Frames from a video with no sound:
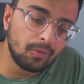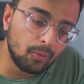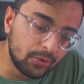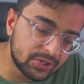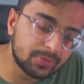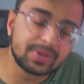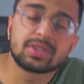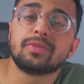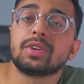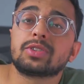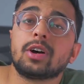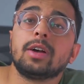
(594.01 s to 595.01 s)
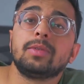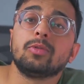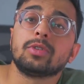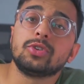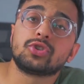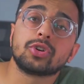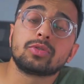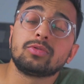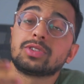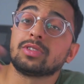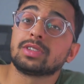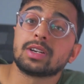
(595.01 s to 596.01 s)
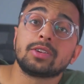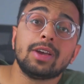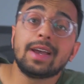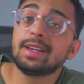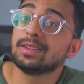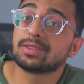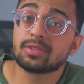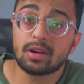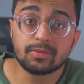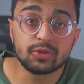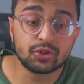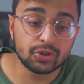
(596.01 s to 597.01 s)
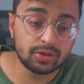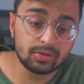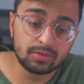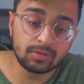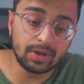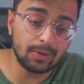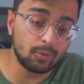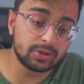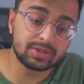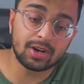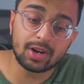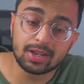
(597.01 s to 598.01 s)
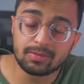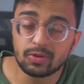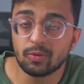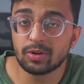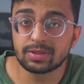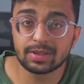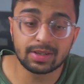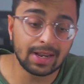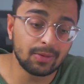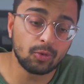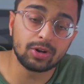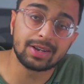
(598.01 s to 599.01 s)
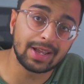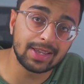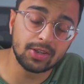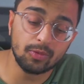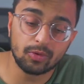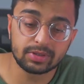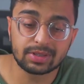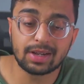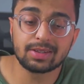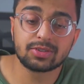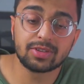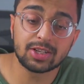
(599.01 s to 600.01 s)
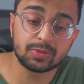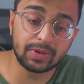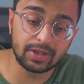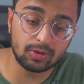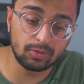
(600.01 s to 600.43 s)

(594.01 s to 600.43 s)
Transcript: which specific time you want to journal. It's going to tell you, hey, it's time to journal, and what time you want it and what day you want that. So that's pretty